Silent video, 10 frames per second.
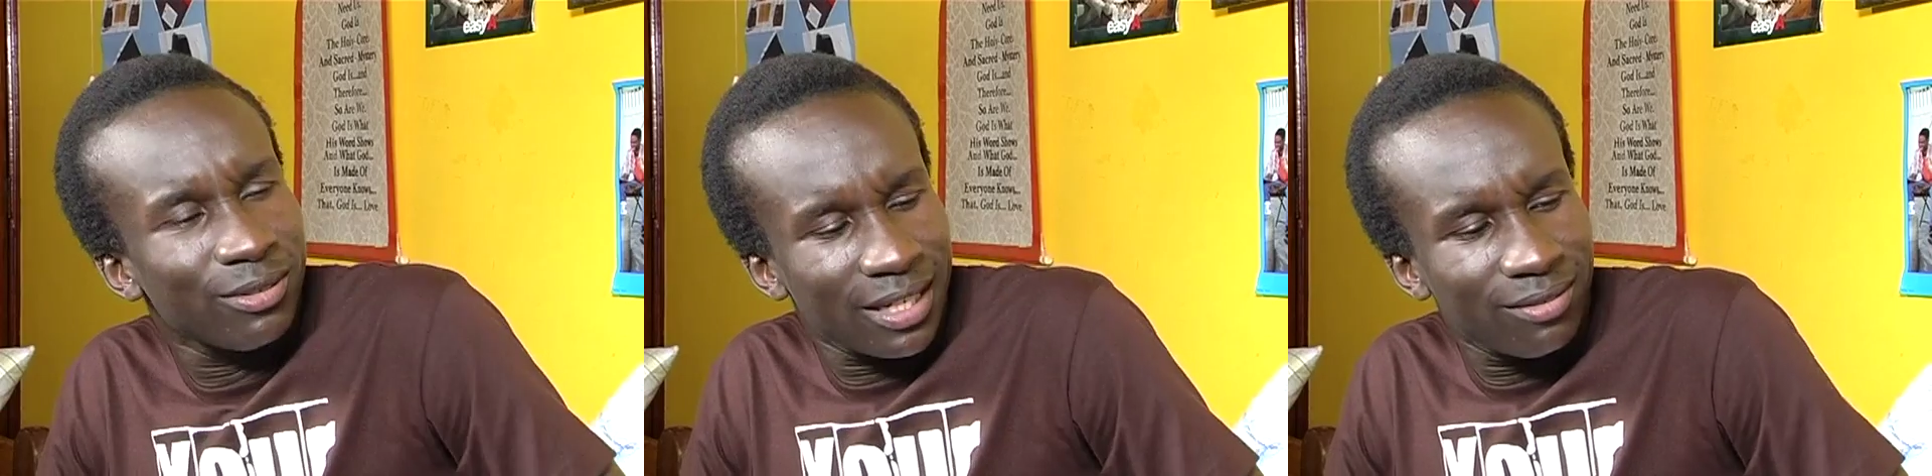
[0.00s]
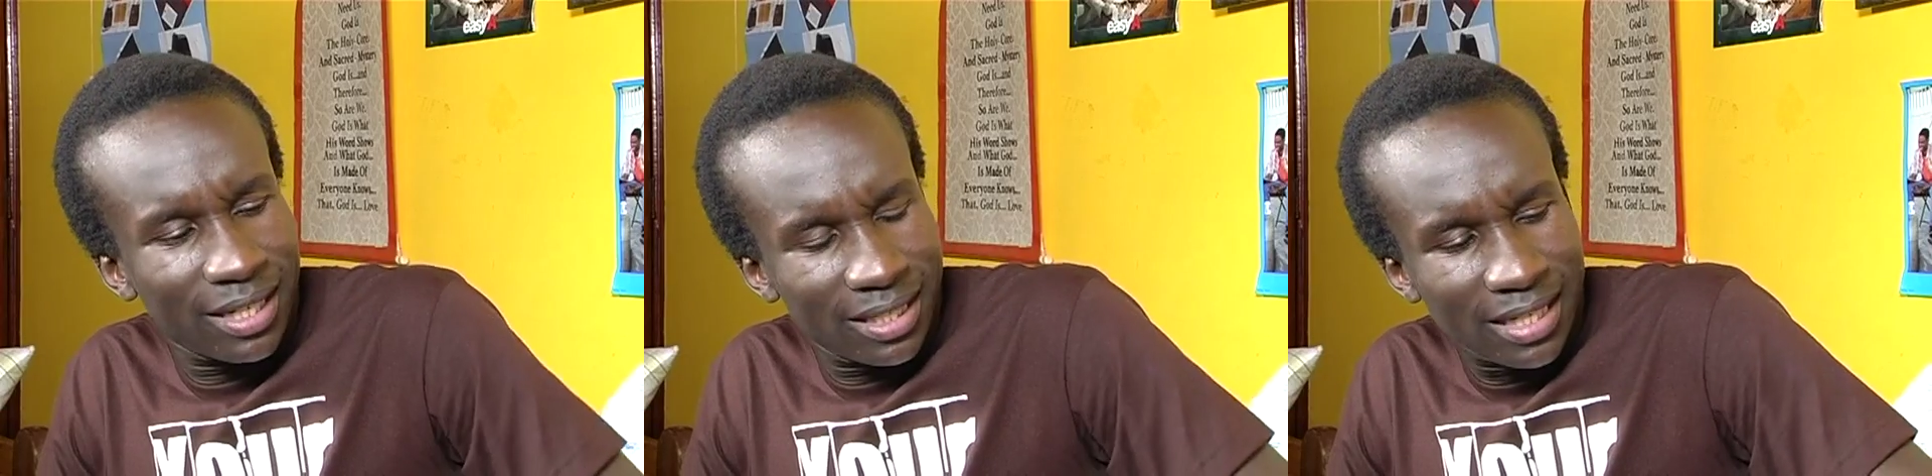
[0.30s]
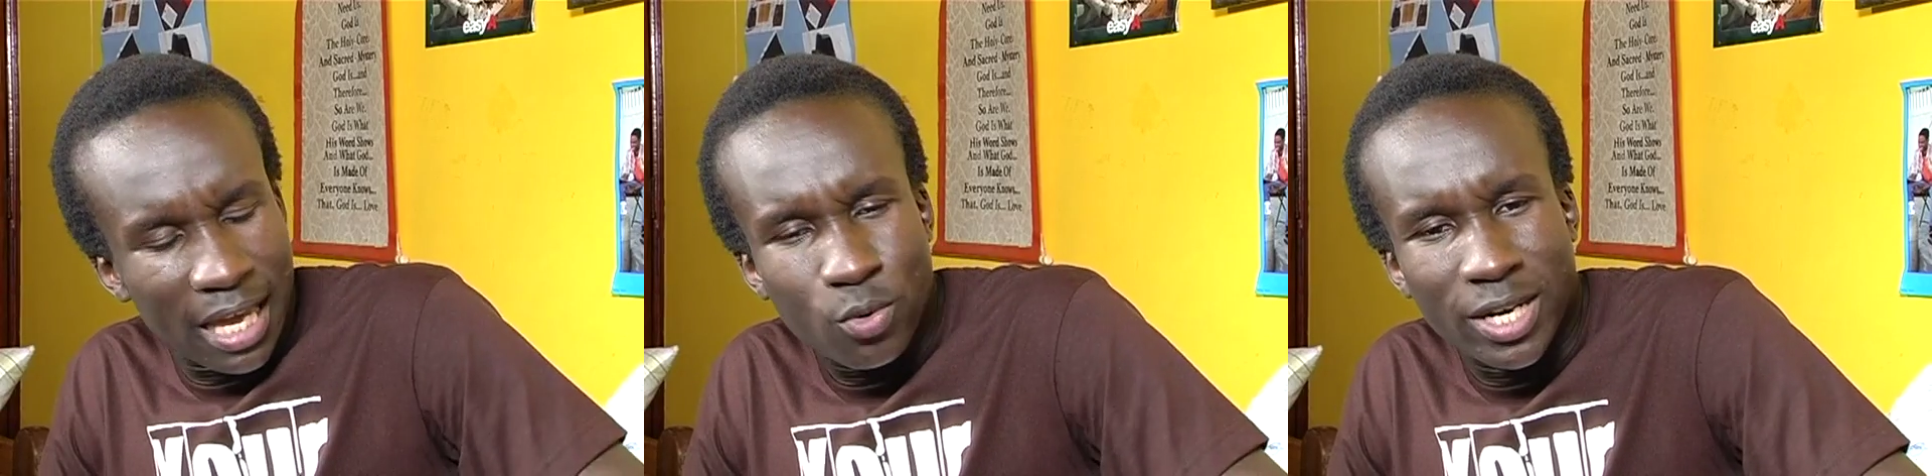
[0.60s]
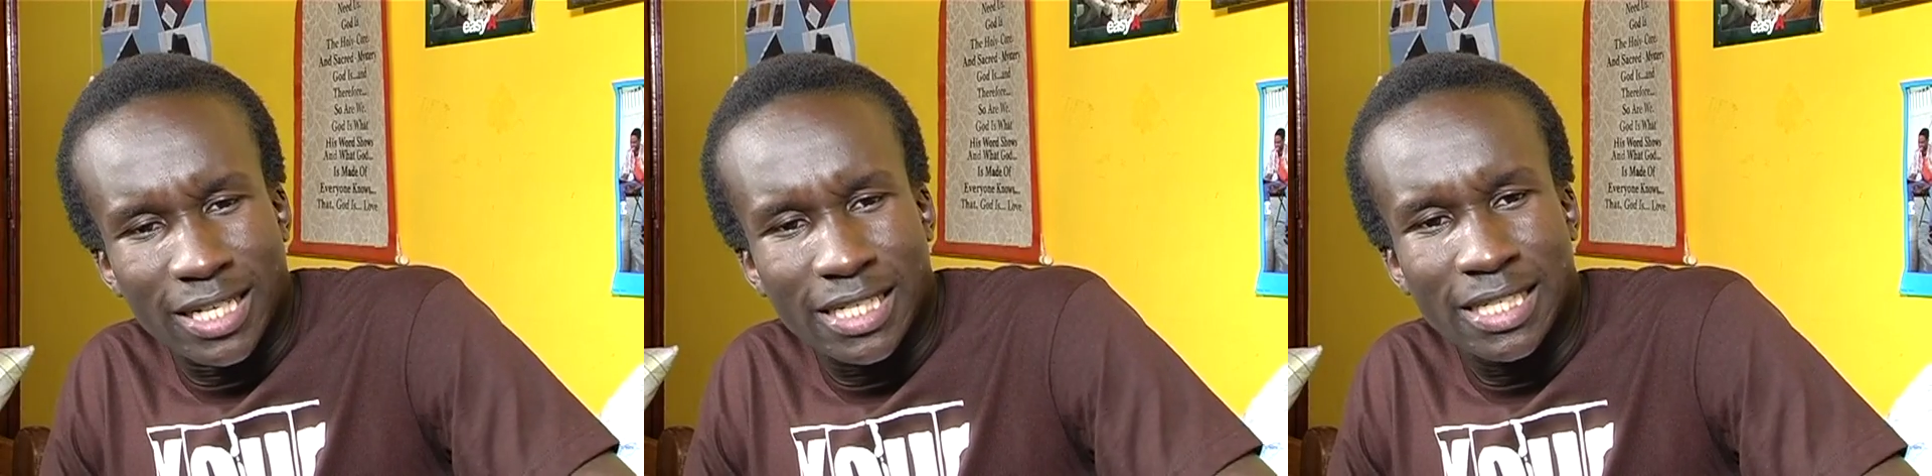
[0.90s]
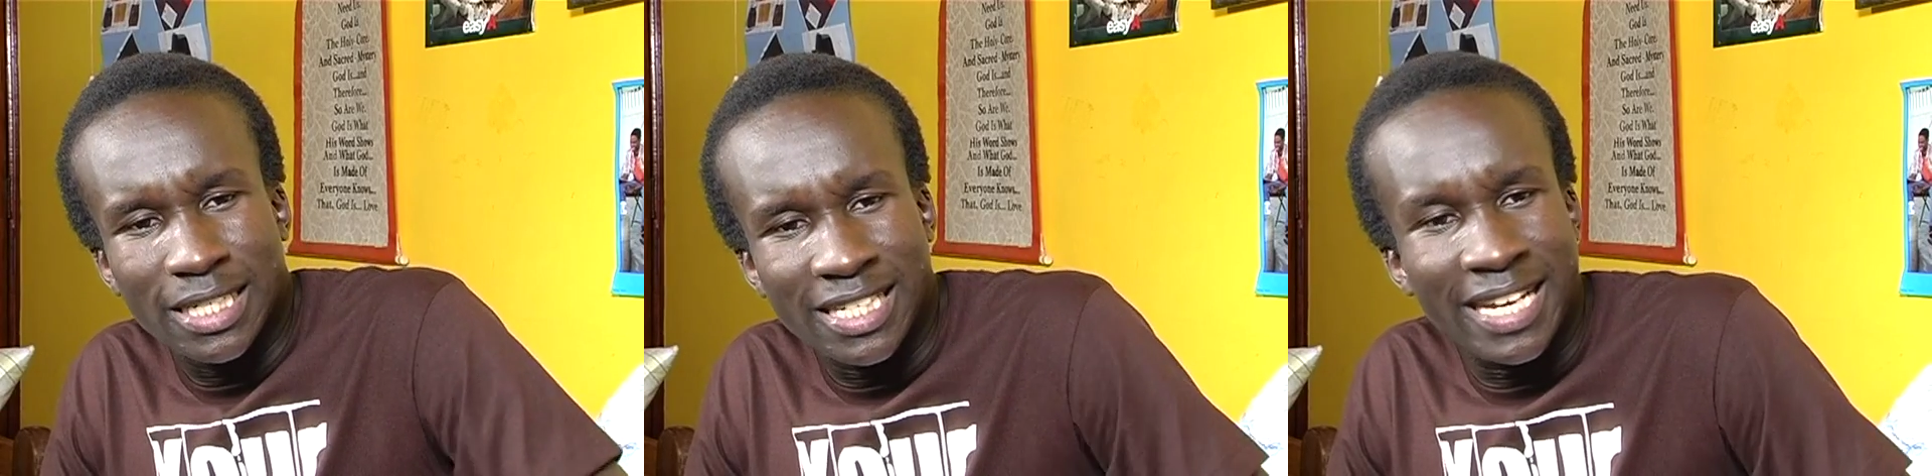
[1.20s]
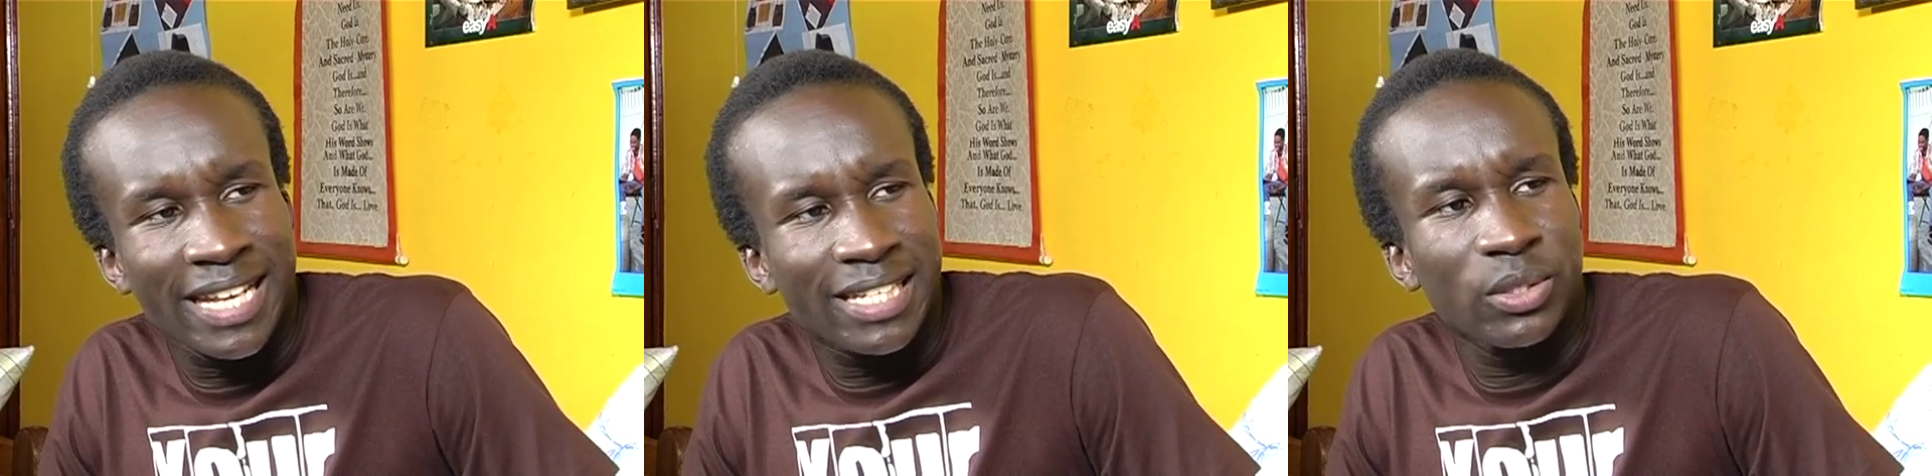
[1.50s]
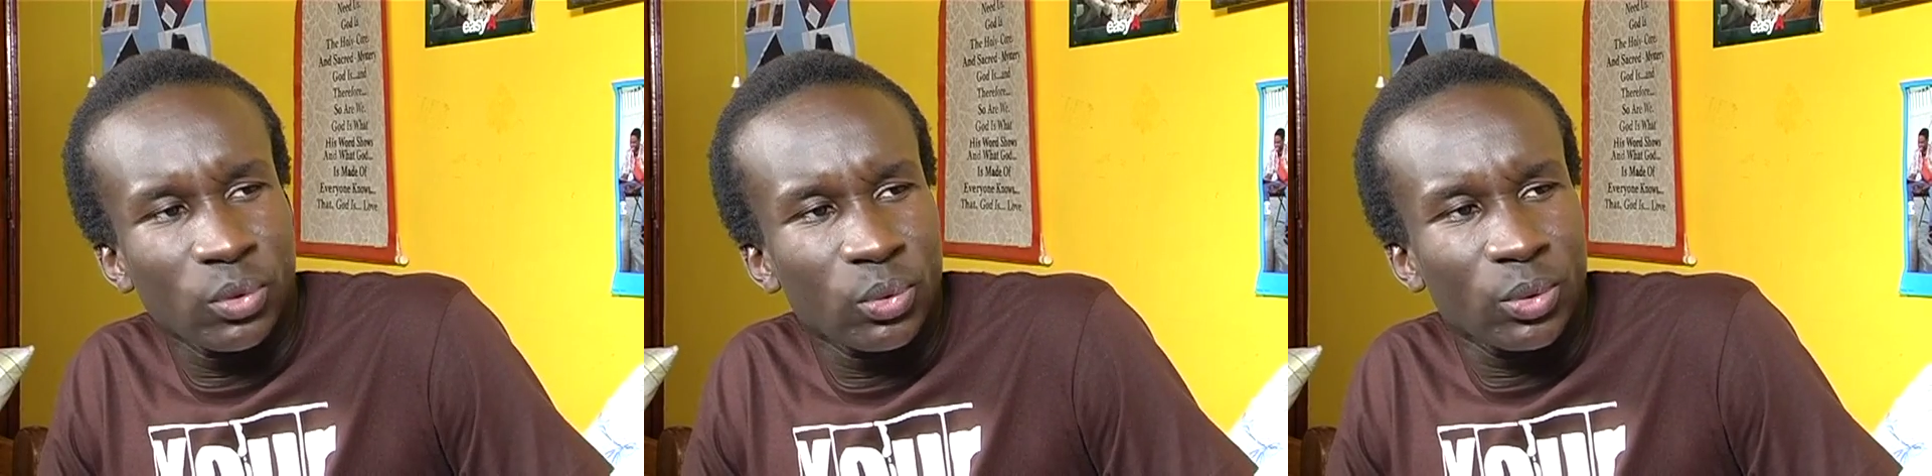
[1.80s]
of advice. I wouldn't Don't date
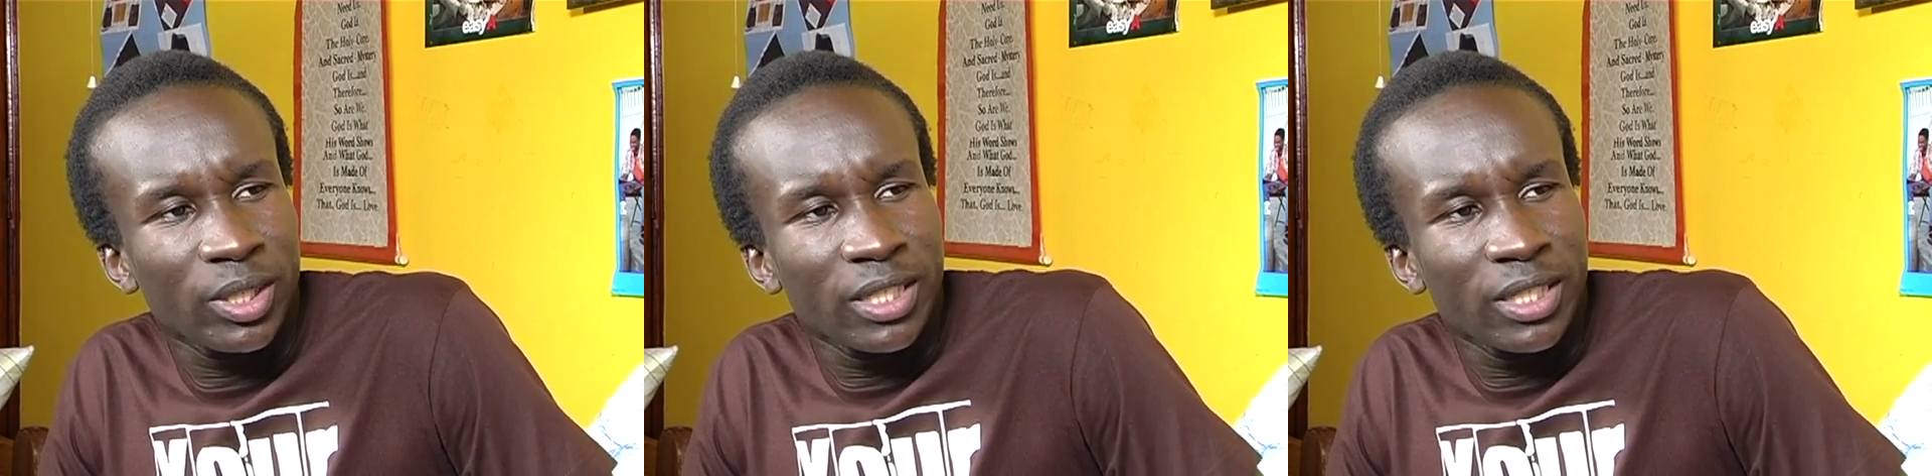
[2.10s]
you